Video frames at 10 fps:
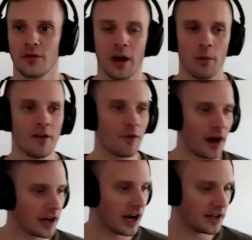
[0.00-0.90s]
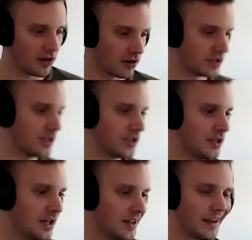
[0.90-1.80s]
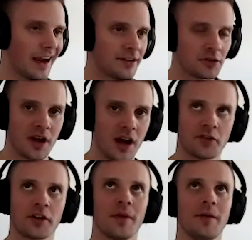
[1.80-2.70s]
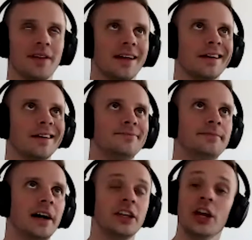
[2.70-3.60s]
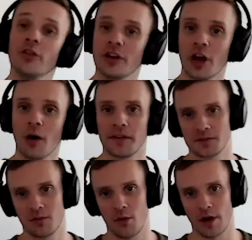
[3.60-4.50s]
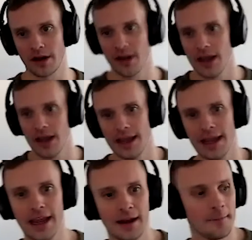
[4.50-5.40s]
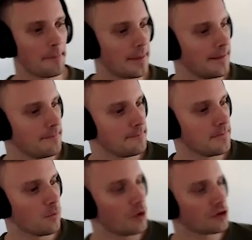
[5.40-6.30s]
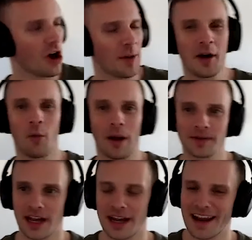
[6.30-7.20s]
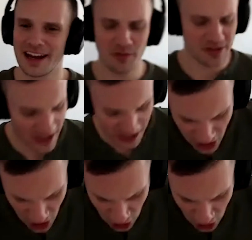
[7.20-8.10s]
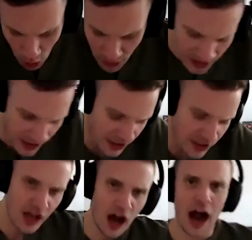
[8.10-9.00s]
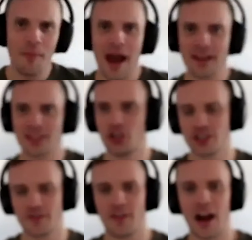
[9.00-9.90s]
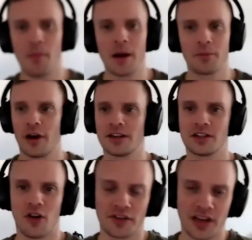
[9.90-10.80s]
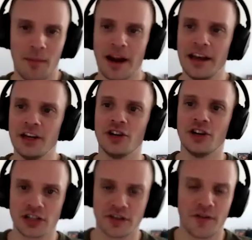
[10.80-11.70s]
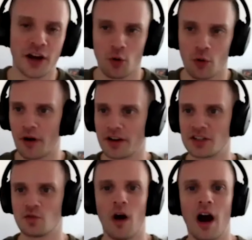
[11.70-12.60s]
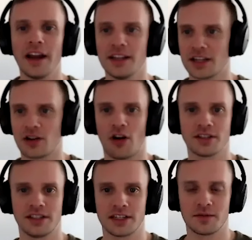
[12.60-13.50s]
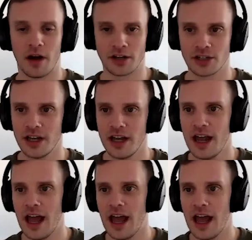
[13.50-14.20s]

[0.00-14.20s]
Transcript: right? Whenever I, I talk to like I talked to a contractor maybe like a year ago at this point, and we were talking about a website and he was like, Logan, like I'm asked to justify my prices all the time. I need you to justify your prices. Why is it cost this much?